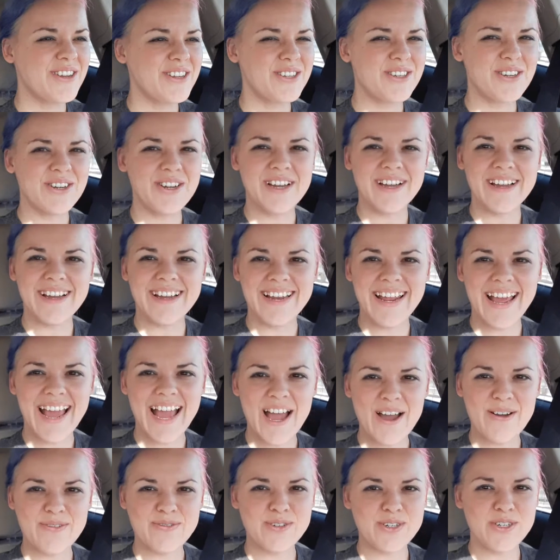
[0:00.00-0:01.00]
Good
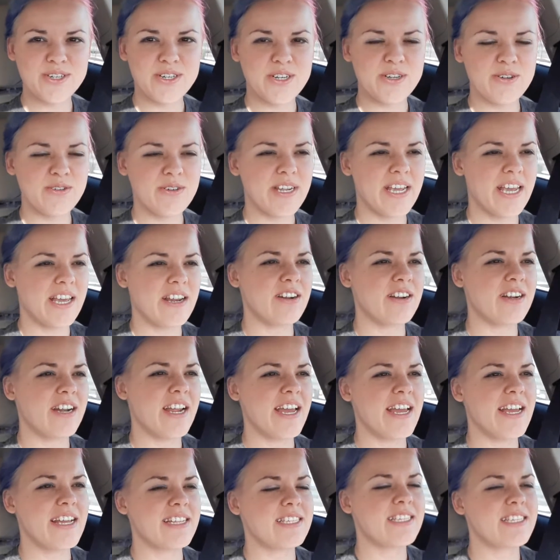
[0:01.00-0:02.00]
afternoon,
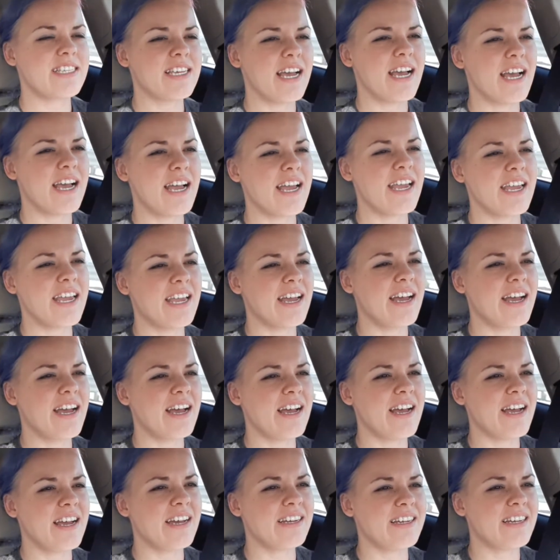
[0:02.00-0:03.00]
internets.
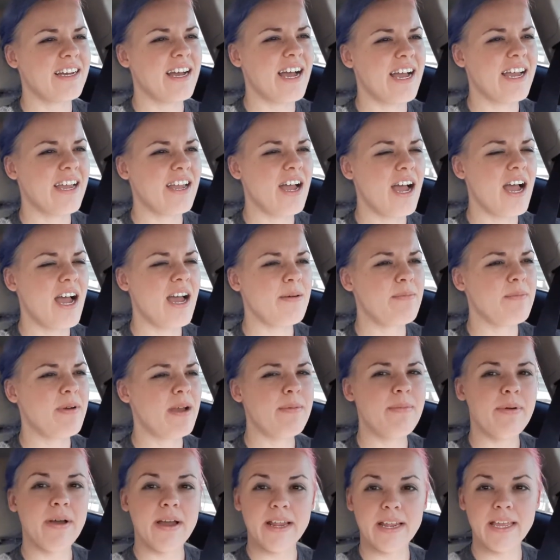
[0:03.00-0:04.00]
I got
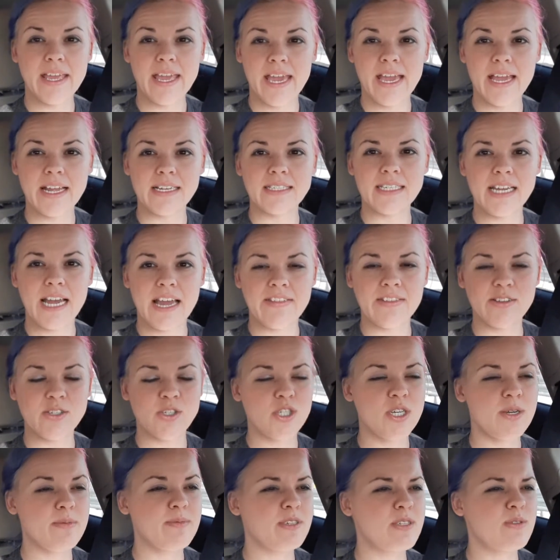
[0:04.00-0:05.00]
my butt kicked at the
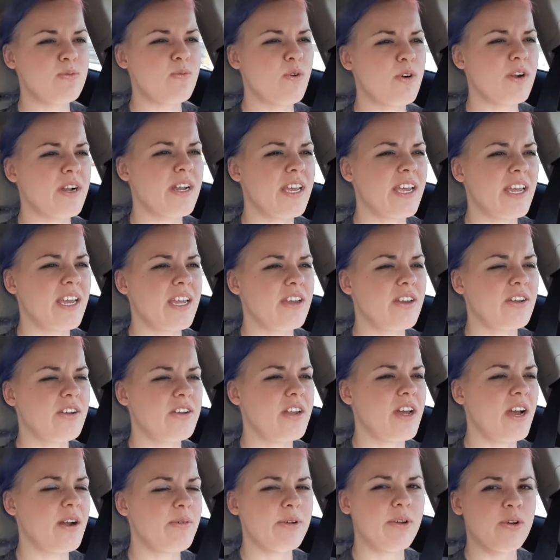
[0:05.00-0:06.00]
gym this morning and could
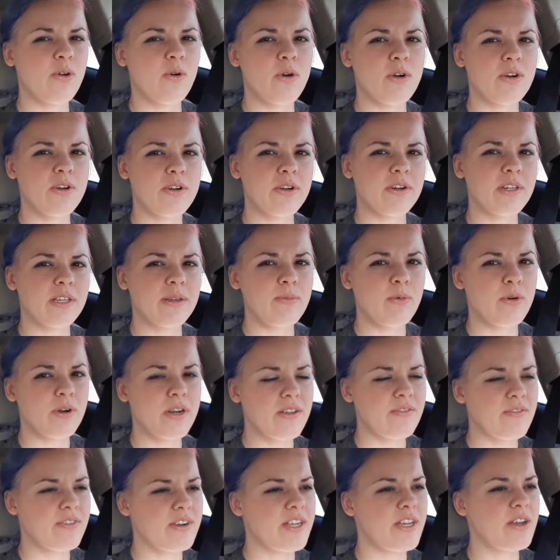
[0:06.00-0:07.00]
not record an early
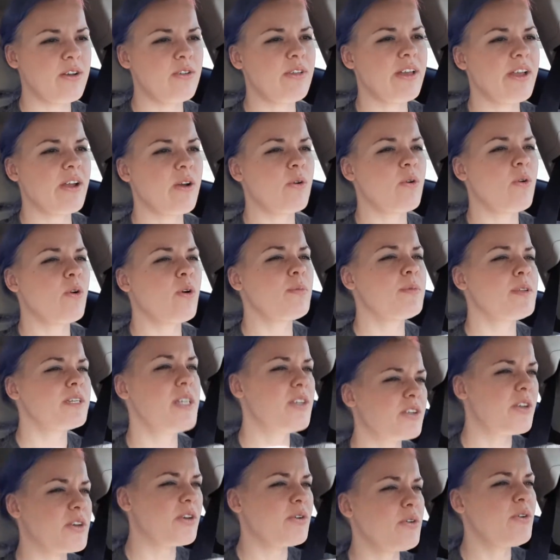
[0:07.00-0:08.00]
morning video like I normally
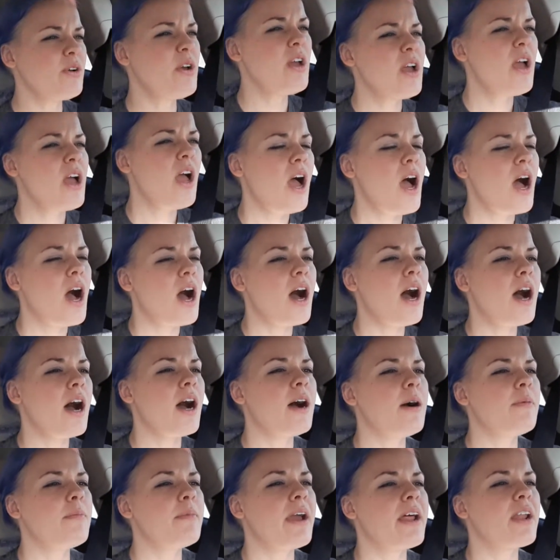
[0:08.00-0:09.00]
do.
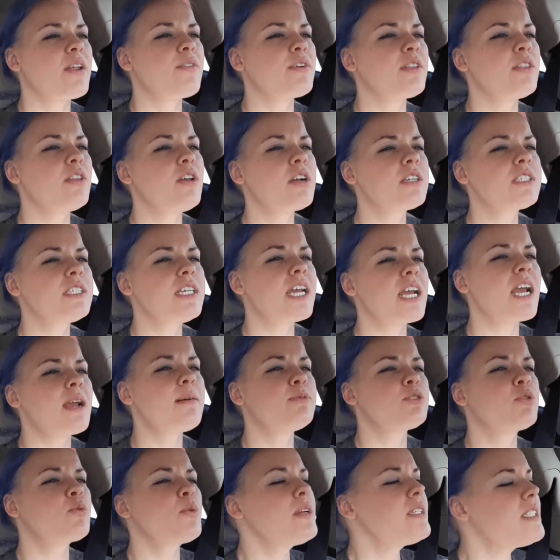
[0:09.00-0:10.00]
And if it looks like
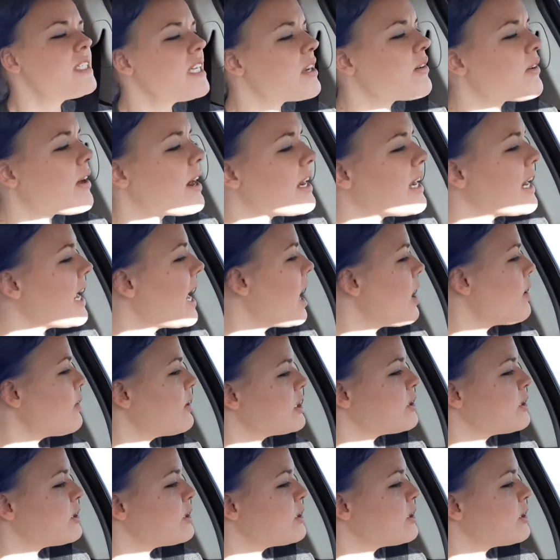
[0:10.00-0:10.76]
I'm squinting right now,